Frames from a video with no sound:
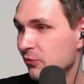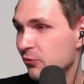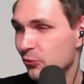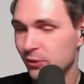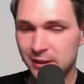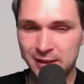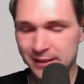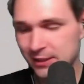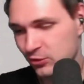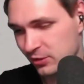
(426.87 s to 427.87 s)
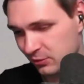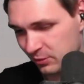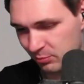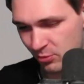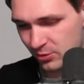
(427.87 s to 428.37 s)
3 legendary
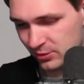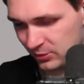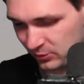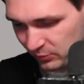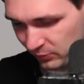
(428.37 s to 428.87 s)
birds